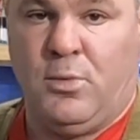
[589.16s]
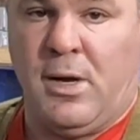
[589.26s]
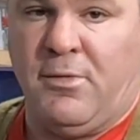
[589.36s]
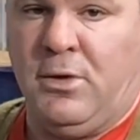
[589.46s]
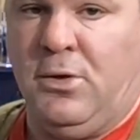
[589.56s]

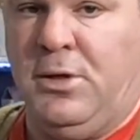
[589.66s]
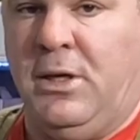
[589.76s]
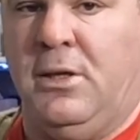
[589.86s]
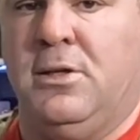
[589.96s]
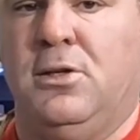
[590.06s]
whatever you
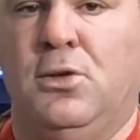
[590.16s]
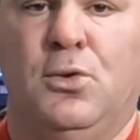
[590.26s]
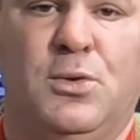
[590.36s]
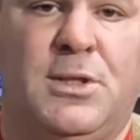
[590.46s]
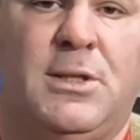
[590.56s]
need to
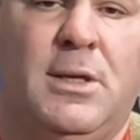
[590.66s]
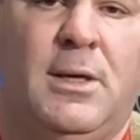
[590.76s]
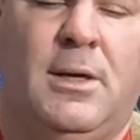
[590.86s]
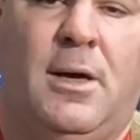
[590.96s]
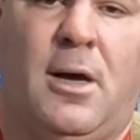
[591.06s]
use
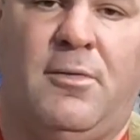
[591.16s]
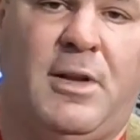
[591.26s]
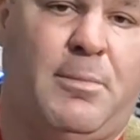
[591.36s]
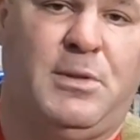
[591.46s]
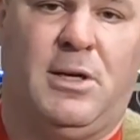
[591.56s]
for
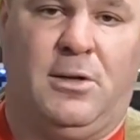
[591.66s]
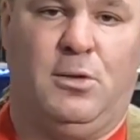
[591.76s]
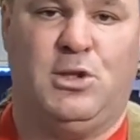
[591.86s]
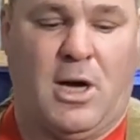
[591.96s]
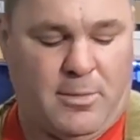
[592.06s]
that particular
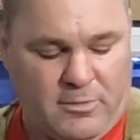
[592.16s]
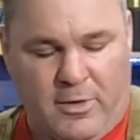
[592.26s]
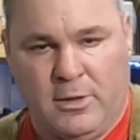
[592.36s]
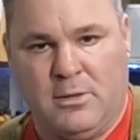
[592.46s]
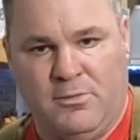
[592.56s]
job. It's
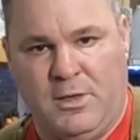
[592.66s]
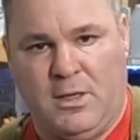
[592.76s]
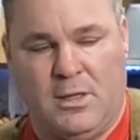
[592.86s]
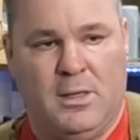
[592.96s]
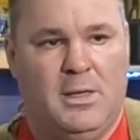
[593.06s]
very
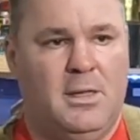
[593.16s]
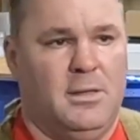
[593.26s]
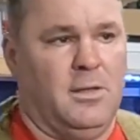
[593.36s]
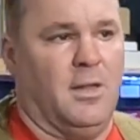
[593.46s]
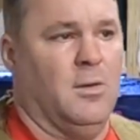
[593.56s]
convenient.
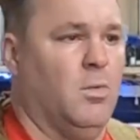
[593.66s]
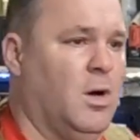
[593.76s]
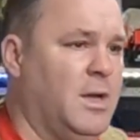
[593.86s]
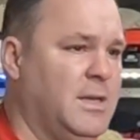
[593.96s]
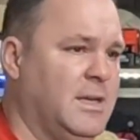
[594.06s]
The other
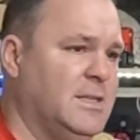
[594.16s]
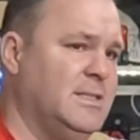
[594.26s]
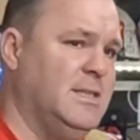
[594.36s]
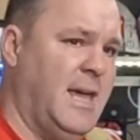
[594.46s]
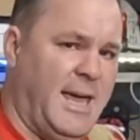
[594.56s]
one is
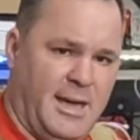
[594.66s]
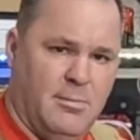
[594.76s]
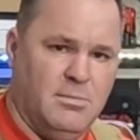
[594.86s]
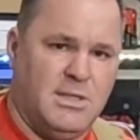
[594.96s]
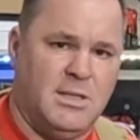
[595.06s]
the
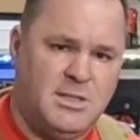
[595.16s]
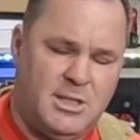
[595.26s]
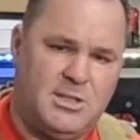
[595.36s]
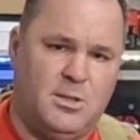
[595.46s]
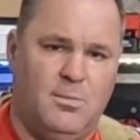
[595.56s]
Ames
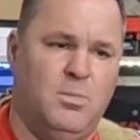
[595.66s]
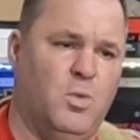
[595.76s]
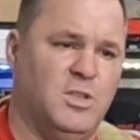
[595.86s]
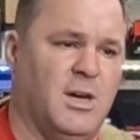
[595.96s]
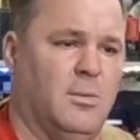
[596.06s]
system,
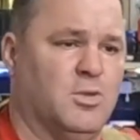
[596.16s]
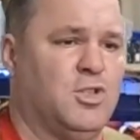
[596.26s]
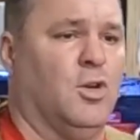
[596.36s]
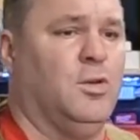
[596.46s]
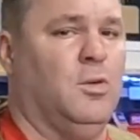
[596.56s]
which I will
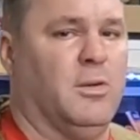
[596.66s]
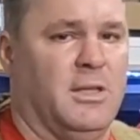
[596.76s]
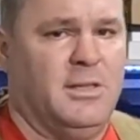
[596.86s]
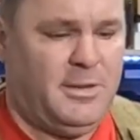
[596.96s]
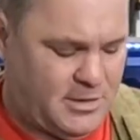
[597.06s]
show you when I
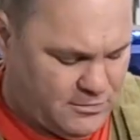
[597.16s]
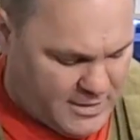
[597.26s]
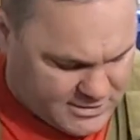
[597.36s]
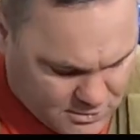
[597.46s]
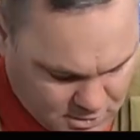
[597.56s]
take this vest